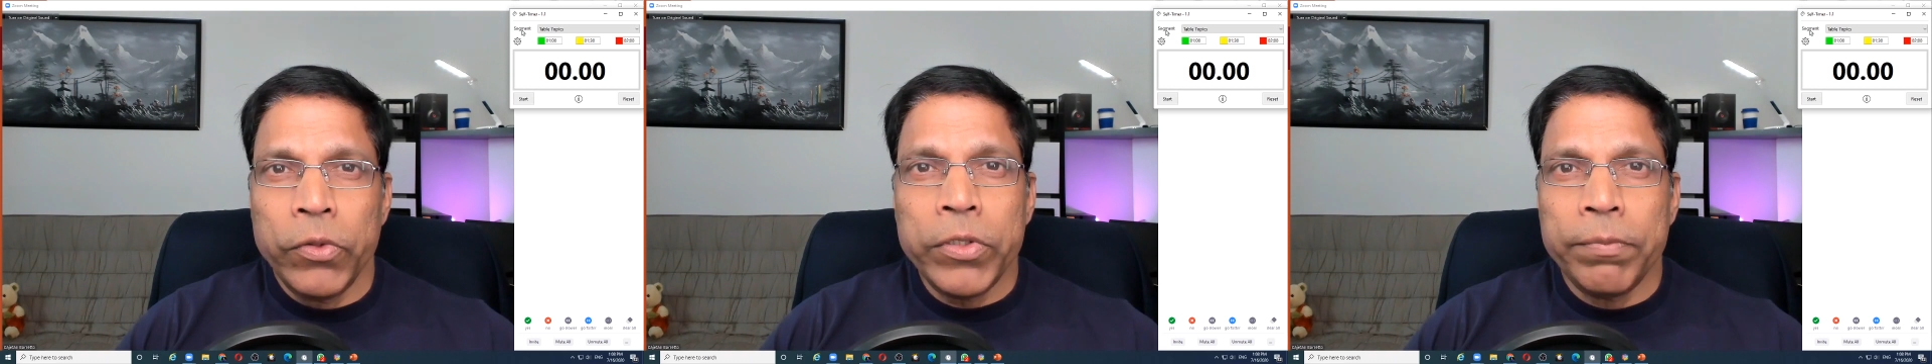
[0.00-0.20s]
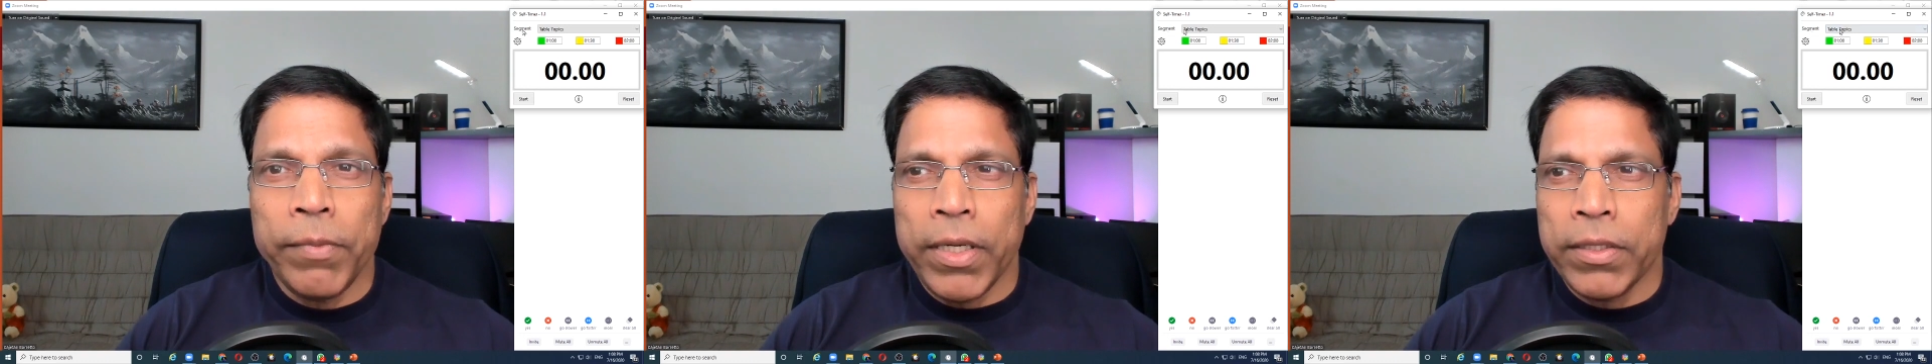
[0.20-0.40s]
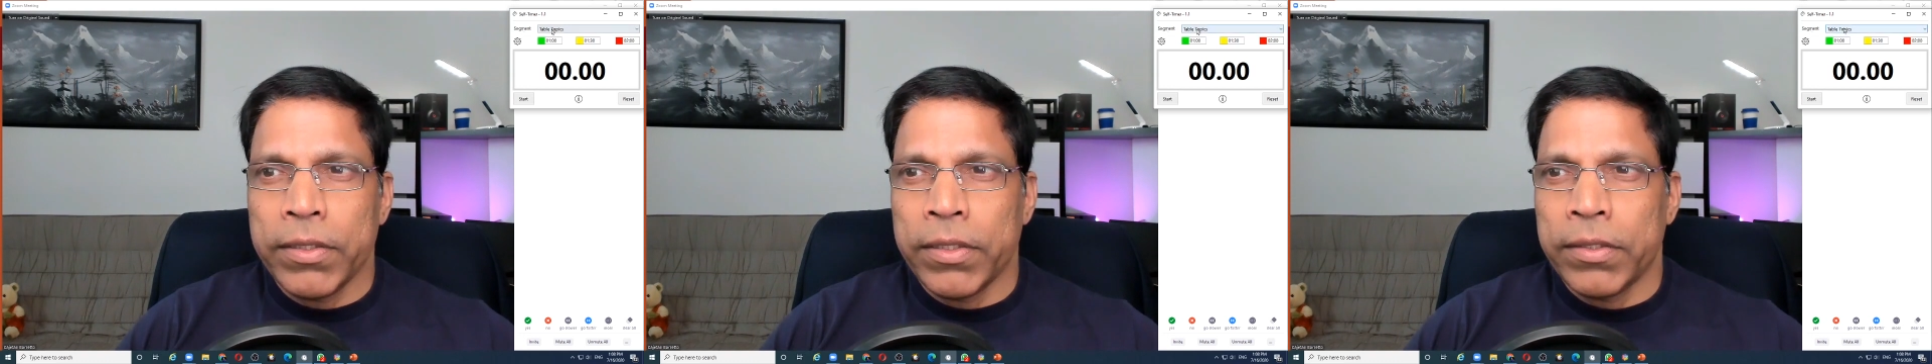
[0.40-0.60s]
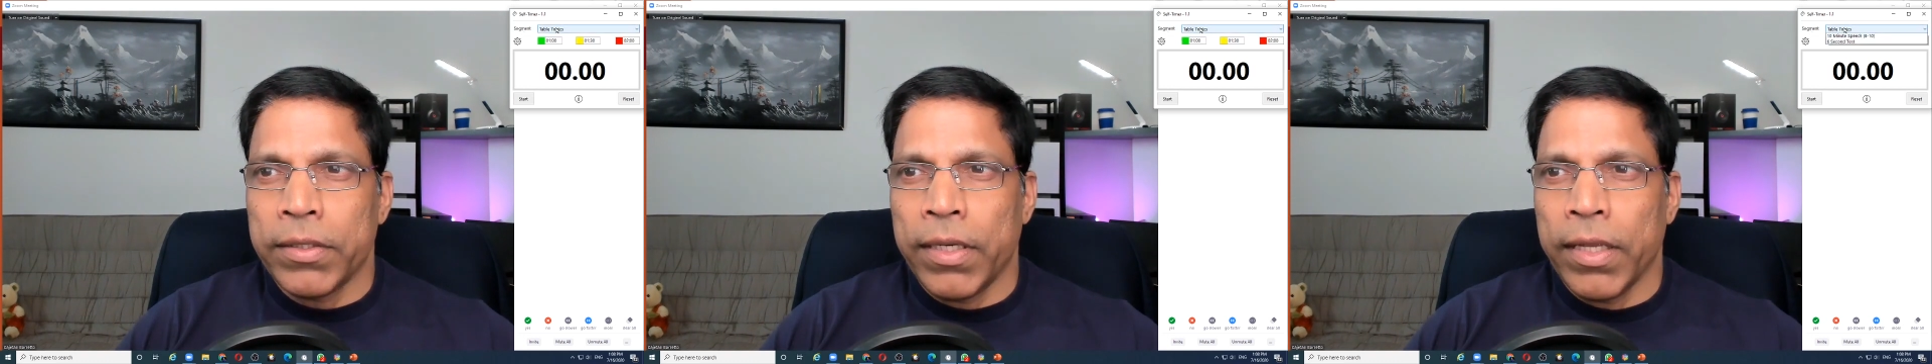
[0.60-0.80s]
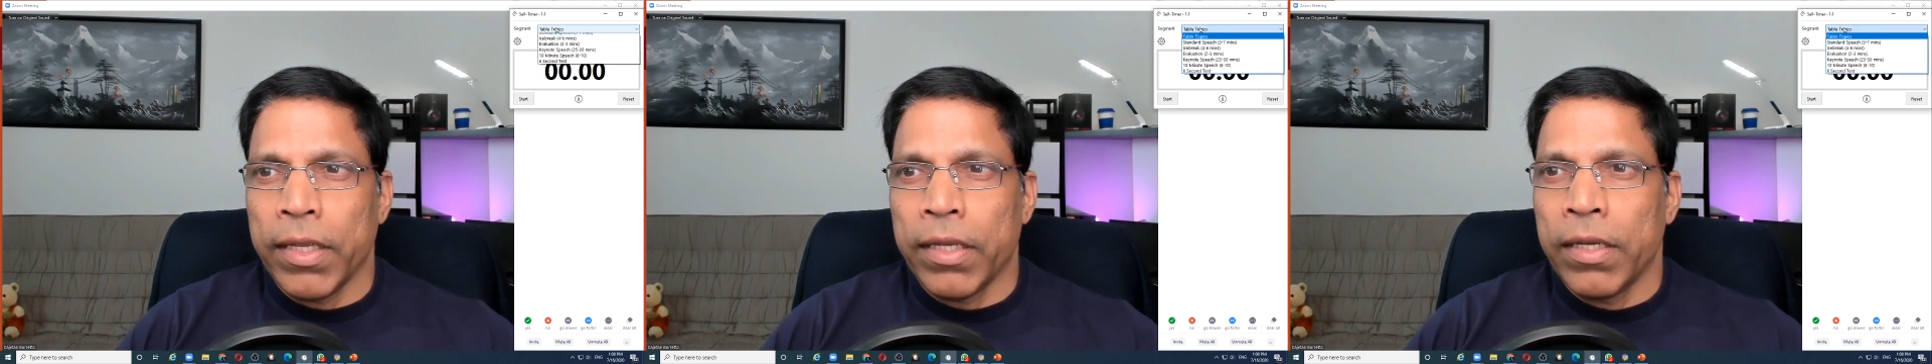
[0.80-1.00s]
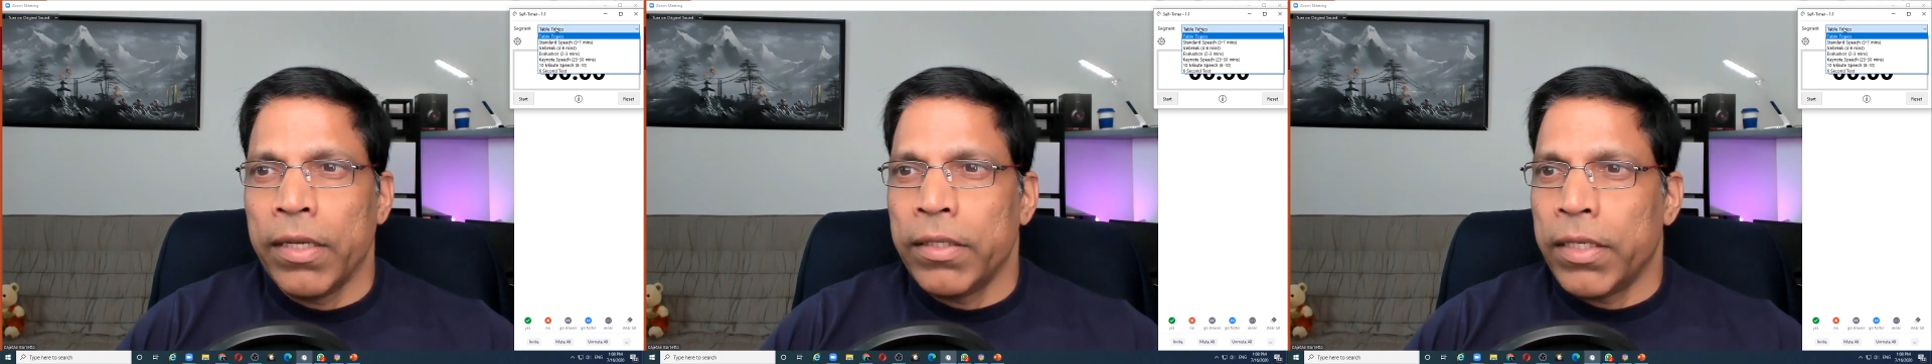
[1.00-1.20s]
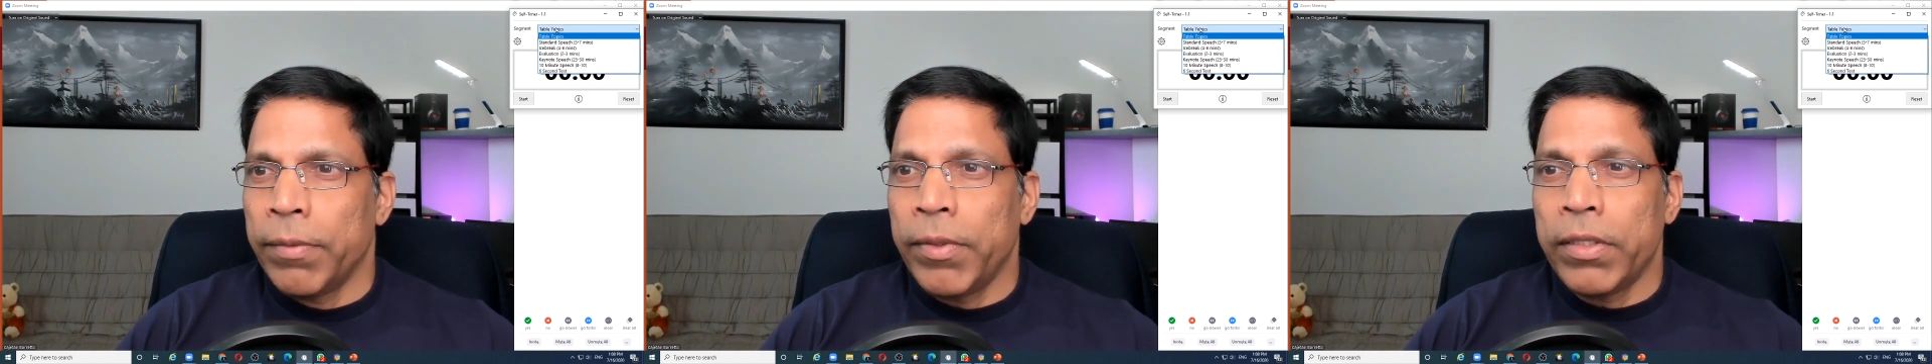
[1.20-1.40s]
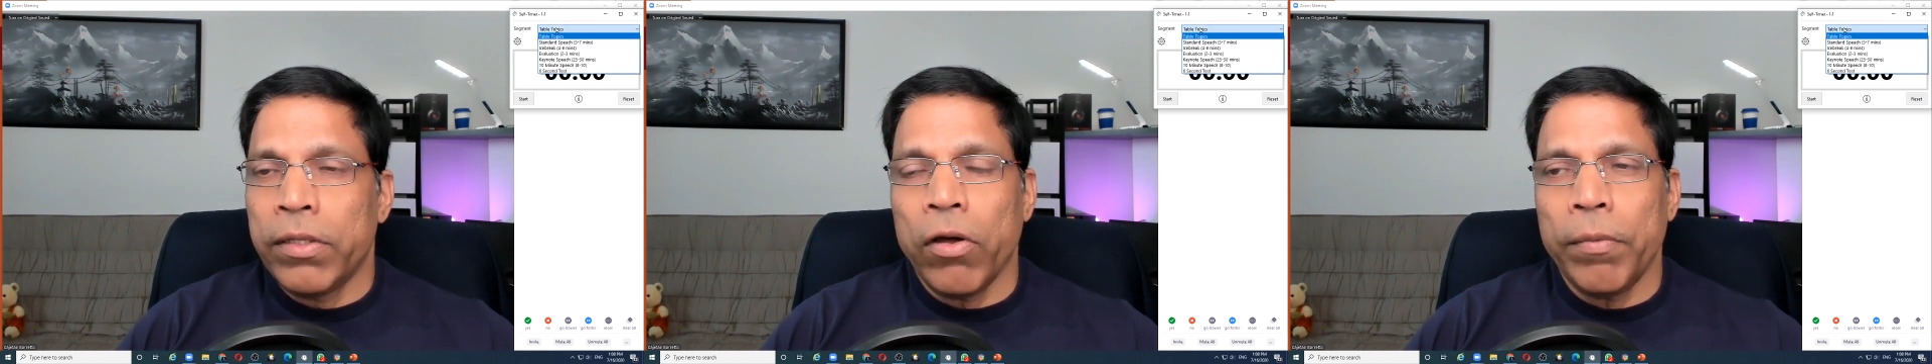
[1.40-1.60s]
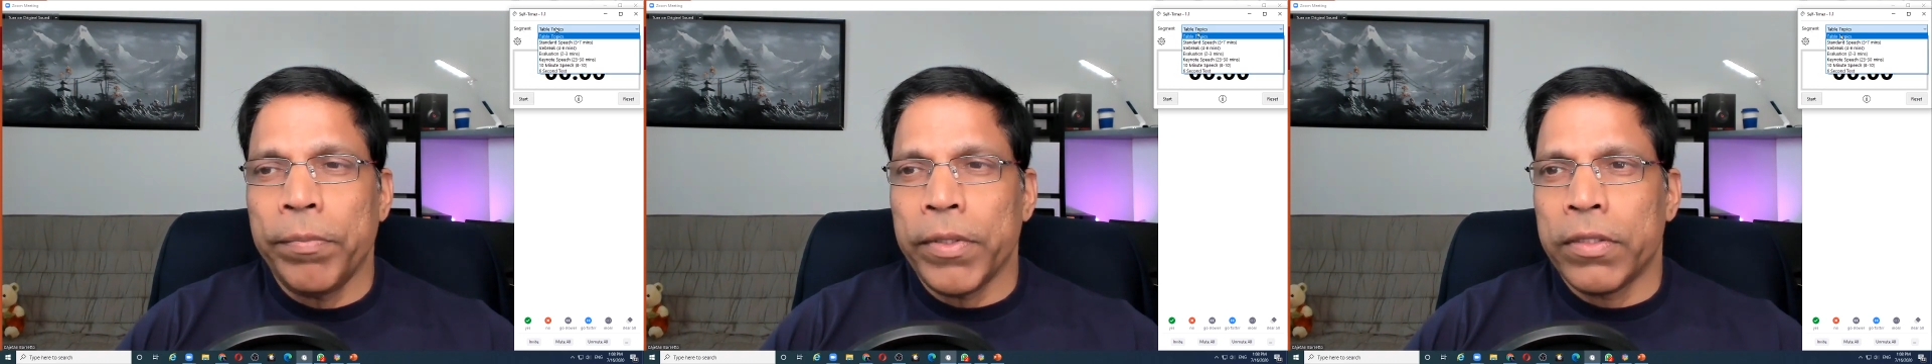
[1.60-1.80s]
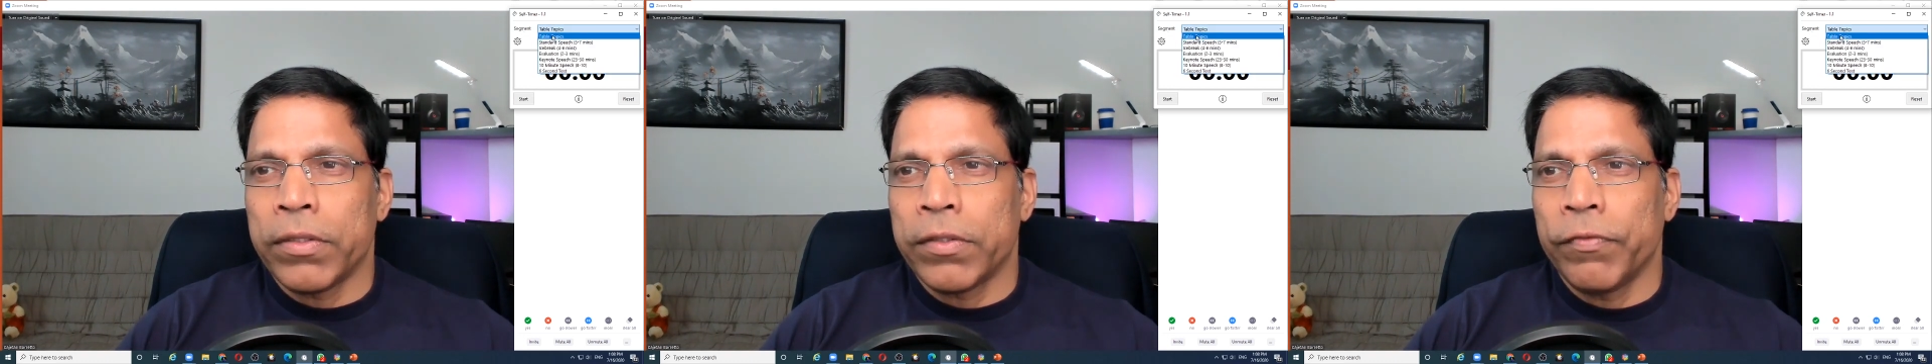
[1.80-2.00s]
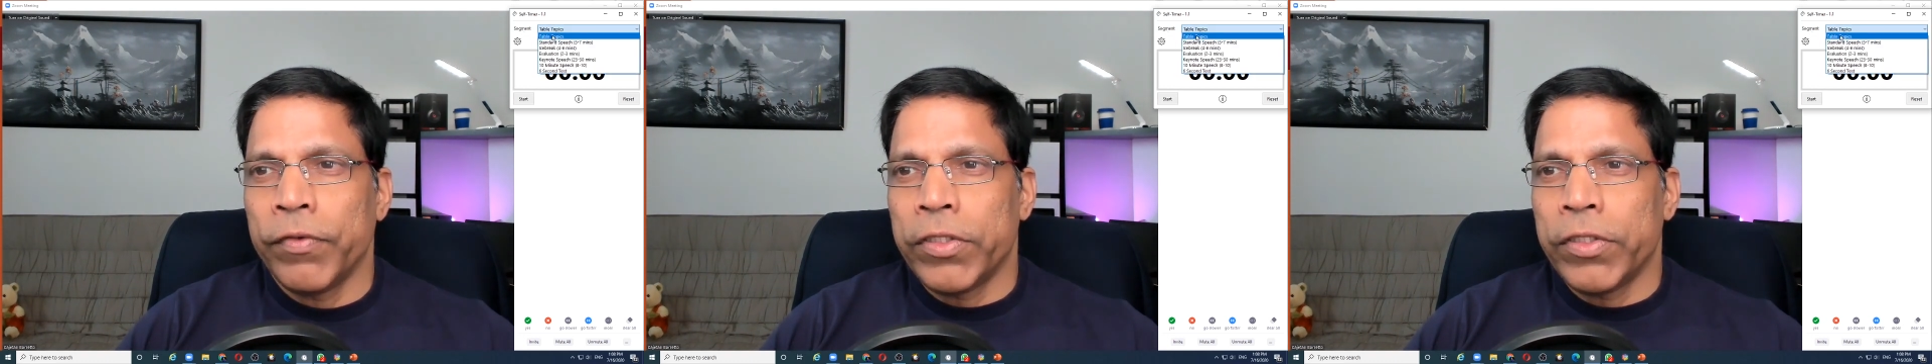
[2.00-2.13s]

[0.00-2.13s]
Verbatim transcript: Toastmasters, like table topics,